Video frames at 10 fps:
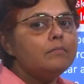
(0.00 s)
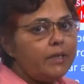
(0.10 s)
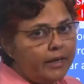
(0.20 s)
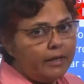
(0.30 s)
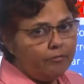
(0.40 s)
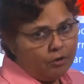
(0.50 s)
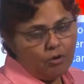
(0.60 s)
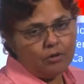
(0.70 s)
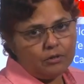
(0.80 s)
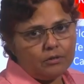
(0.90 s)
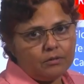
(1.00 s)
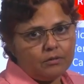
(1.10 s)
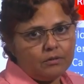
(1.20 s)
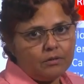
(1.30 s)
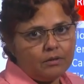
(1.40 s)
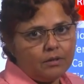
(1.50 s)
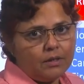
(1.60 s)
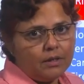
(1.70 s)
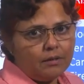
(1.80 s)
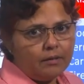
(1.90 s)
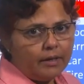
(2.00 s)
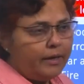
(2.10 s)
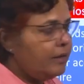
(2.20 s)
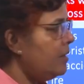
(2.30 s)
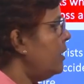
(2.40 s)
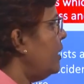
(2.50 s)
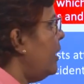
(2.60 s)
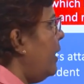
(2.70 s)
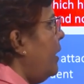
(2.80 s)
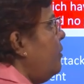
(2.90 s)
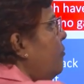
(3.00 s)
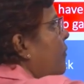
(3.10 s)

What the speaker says: negative loss, correct, in